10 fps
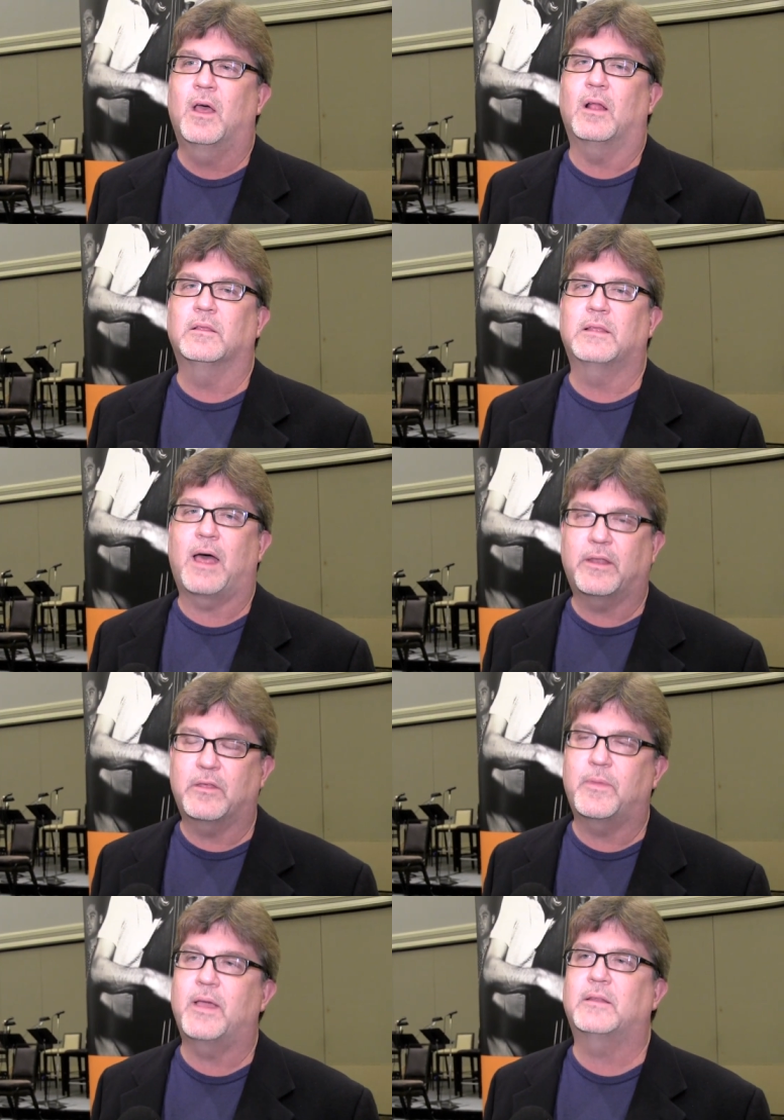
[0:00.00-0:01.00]
A lot of
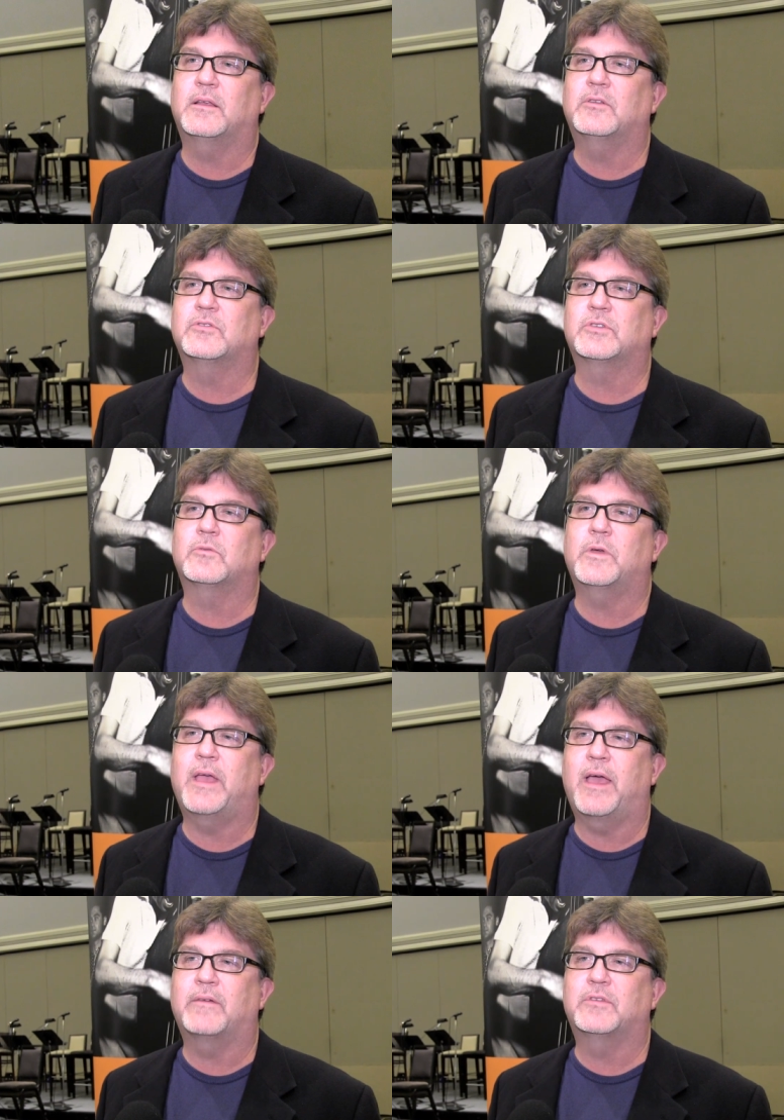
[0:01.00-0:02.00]
the band leaders that we
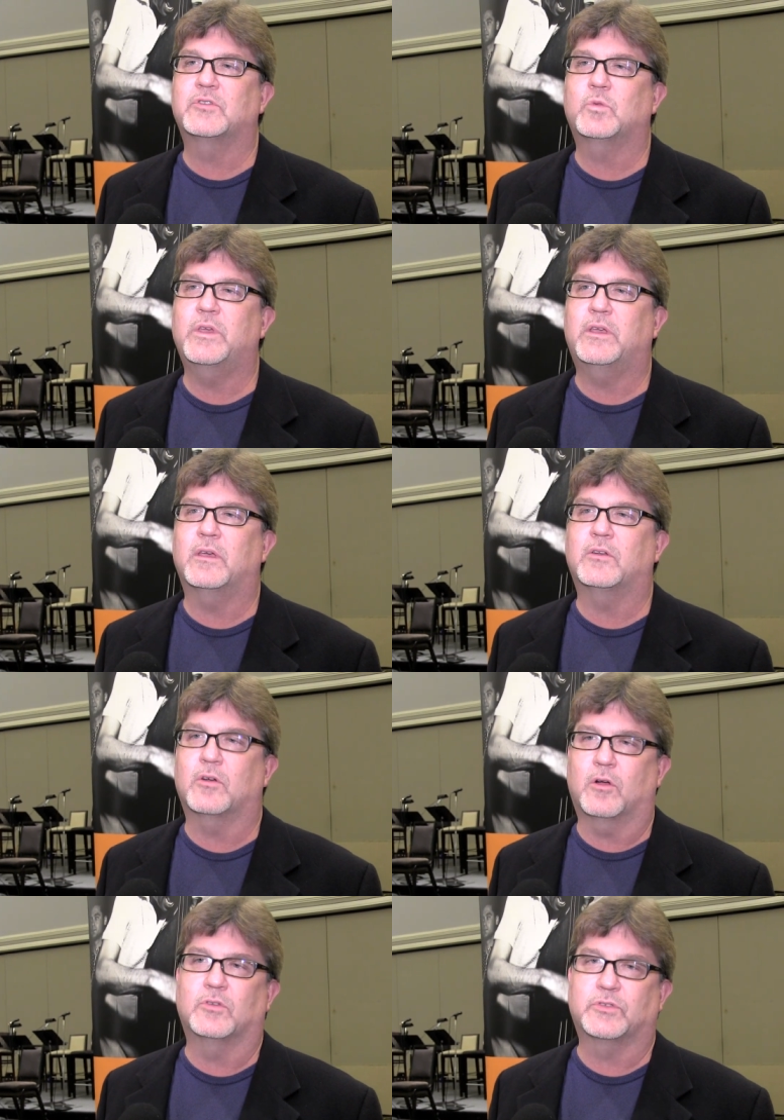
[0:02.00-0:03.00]
have this weekend
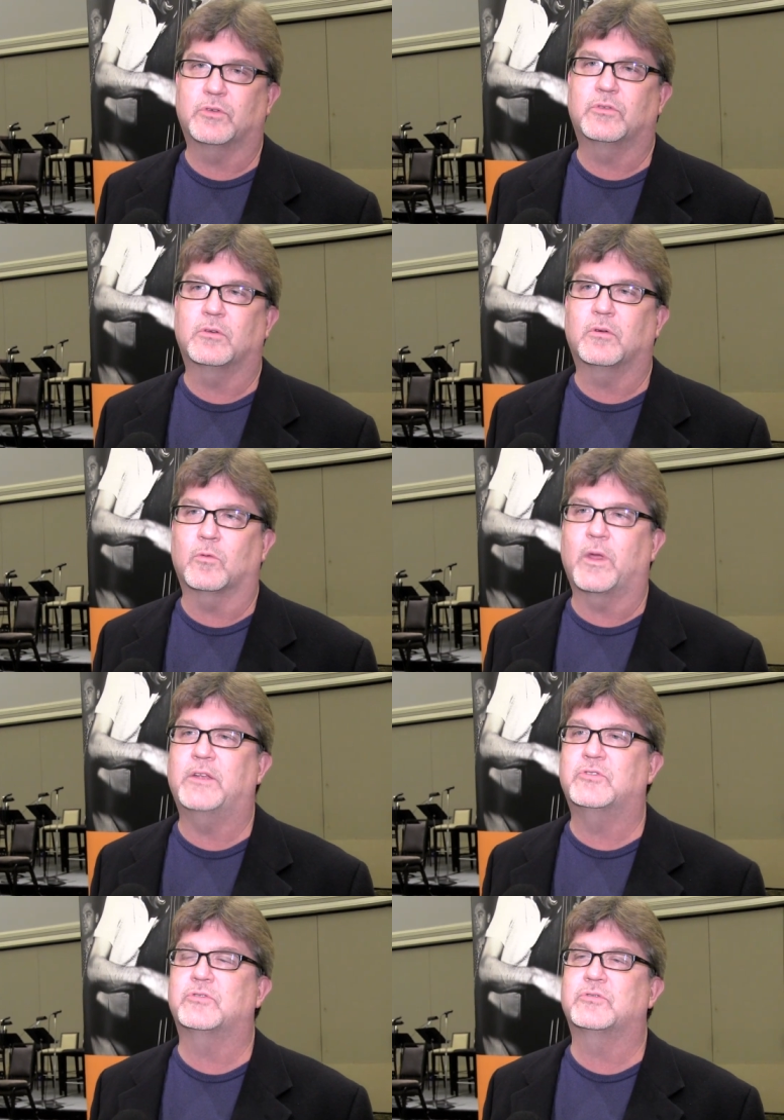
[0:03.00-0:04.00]
are also the
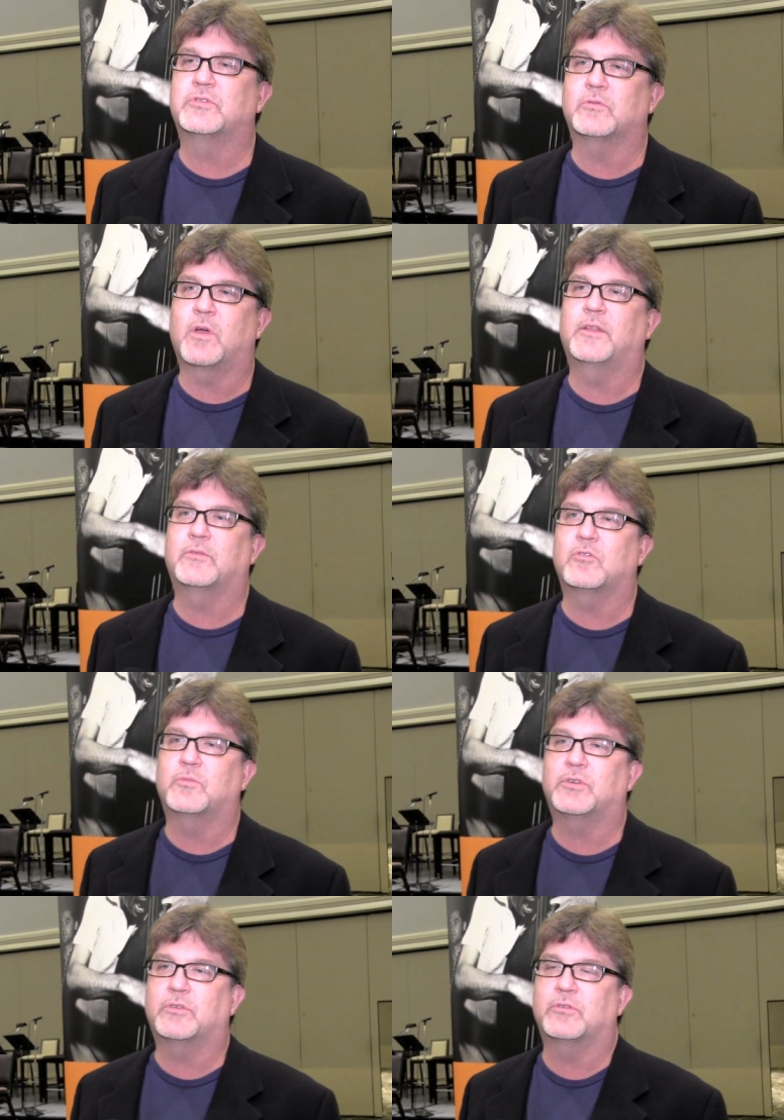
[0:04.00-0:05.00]
arrangers that write their
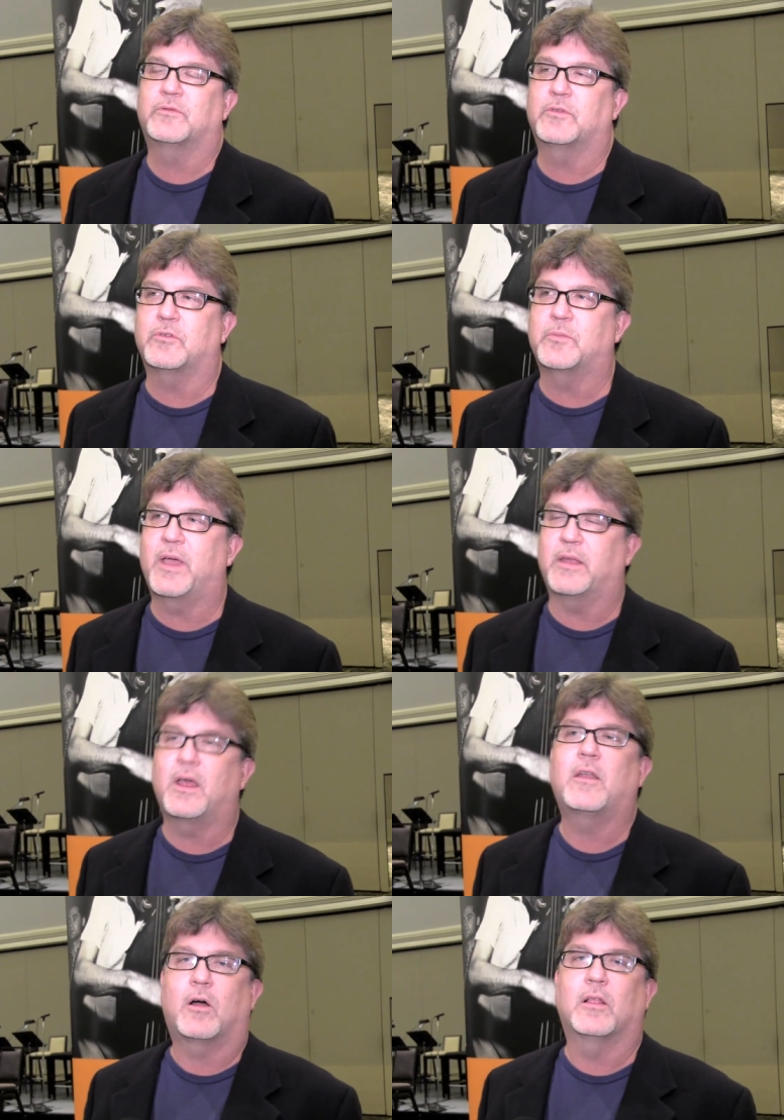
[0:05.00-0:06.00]
own material for their band.
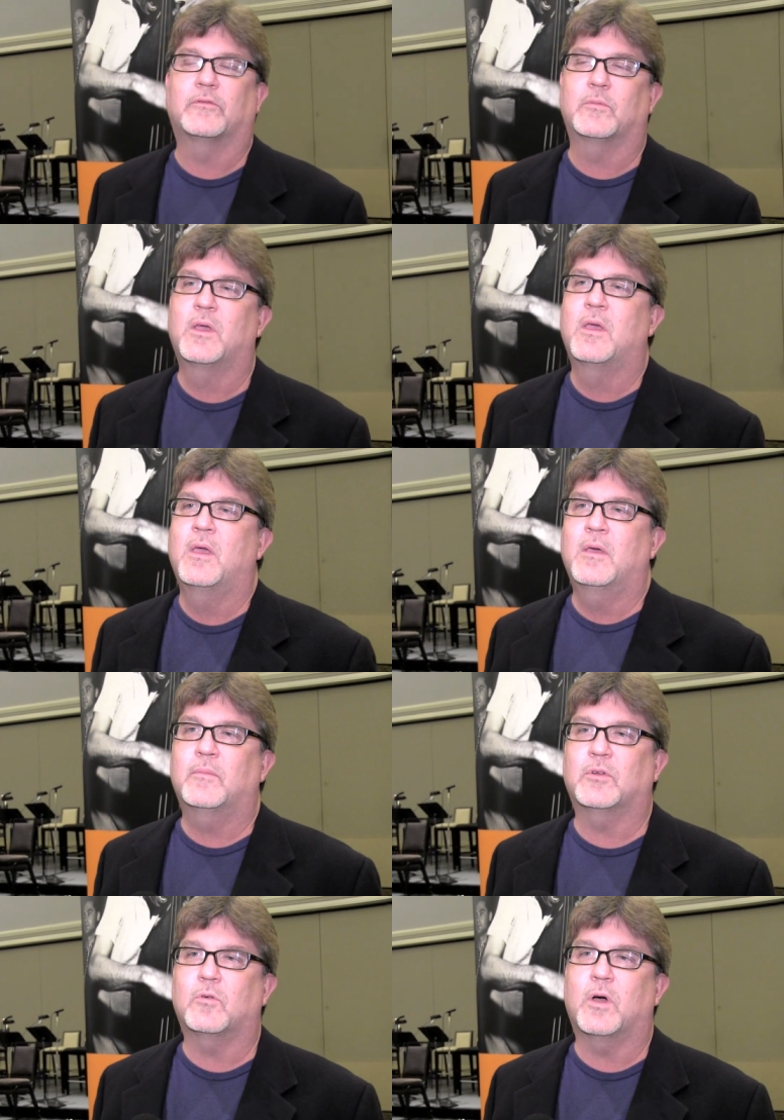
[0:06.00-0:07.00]
Not all of them,
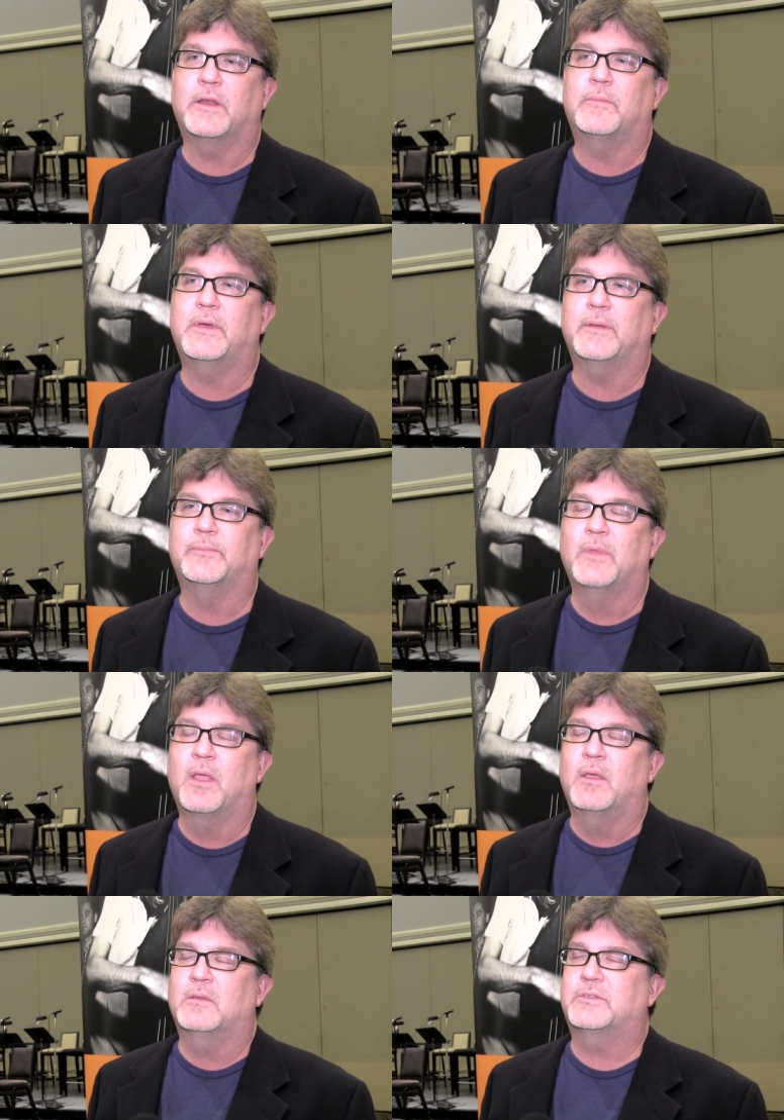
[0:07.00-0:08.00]
but quite a bit.
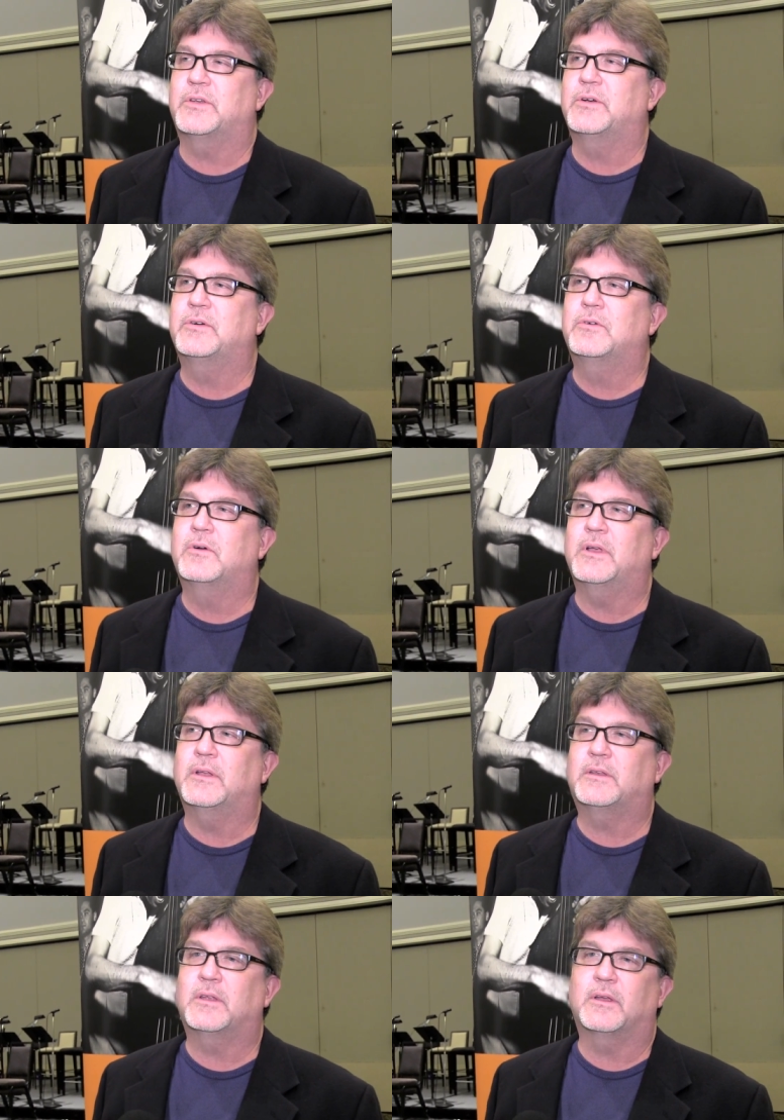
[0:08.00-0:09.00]
So
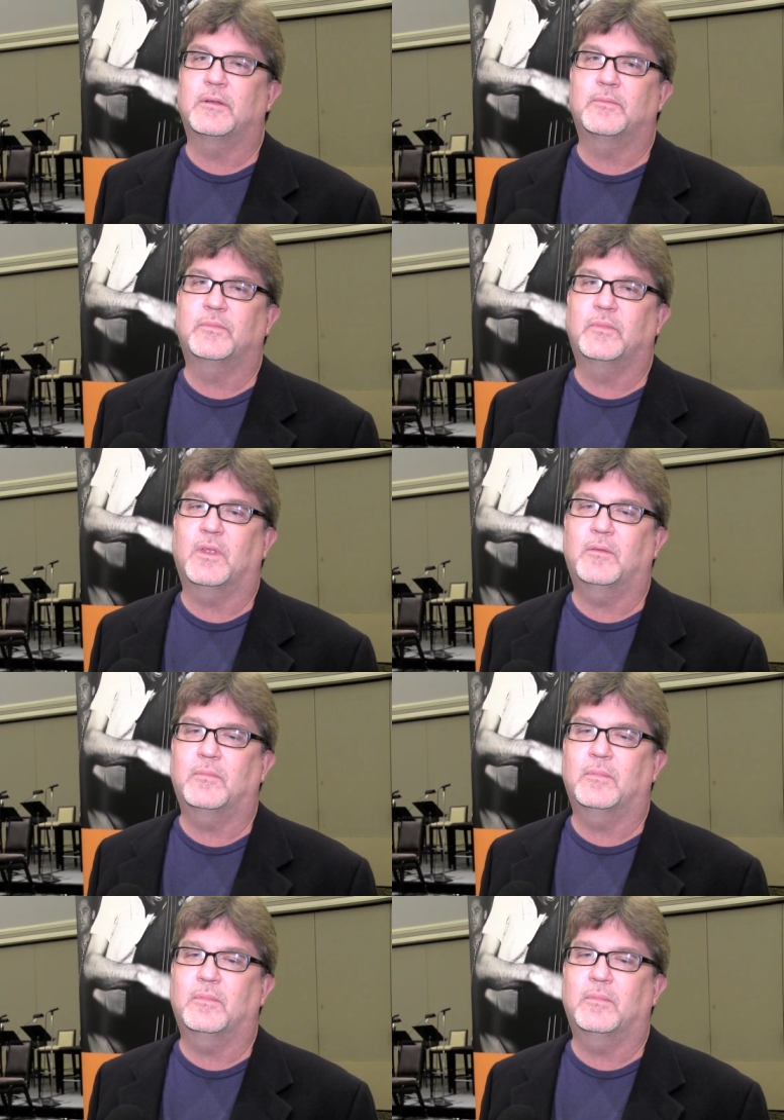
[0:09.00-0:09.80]
it, um, it